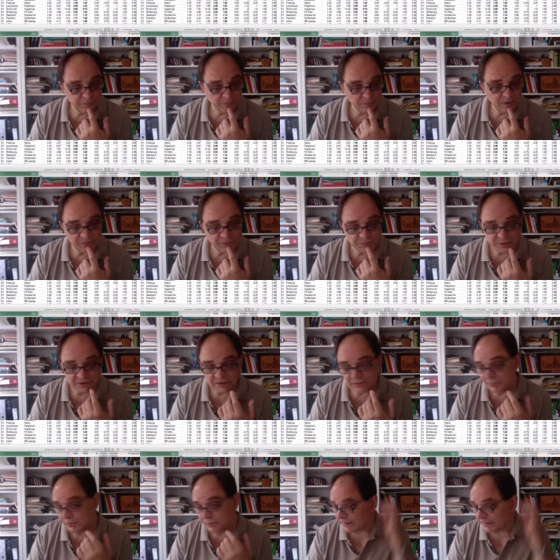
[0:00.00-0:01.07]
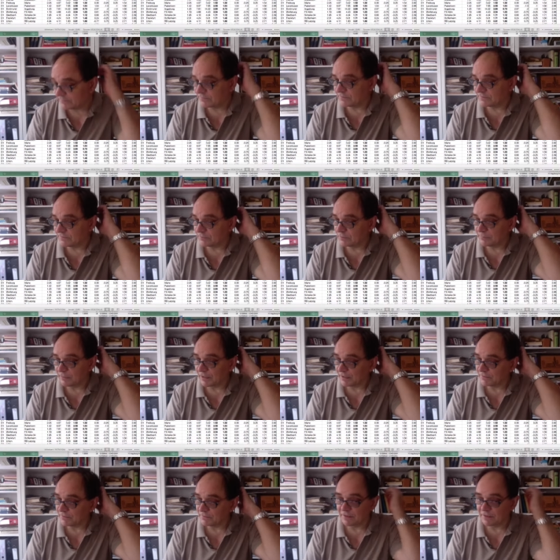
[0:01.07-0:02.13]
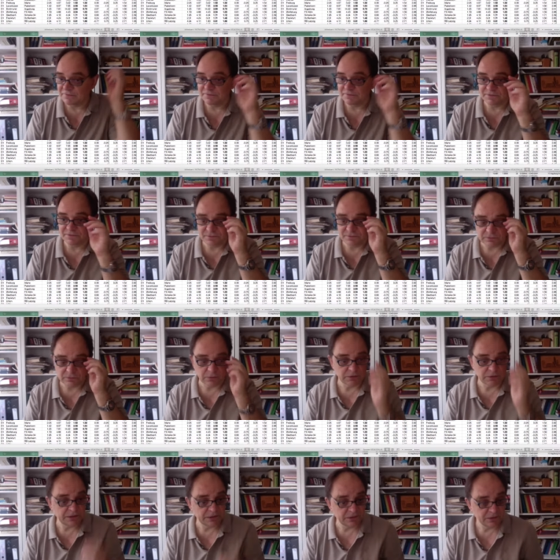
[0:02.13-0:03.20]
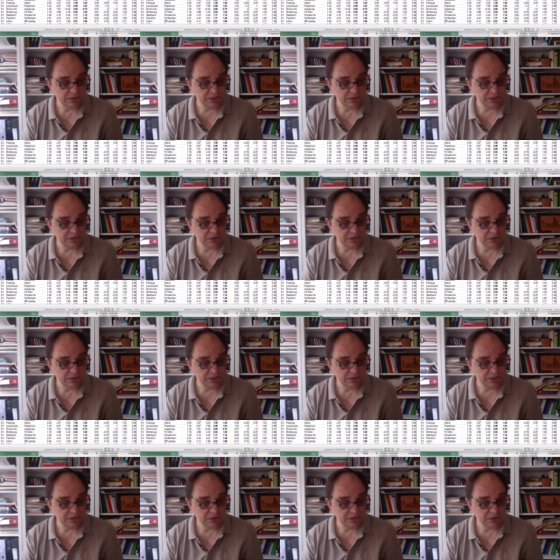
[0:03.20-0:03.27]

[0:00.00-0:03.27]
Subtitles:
Especially we had this Luke Bacchio last season scoring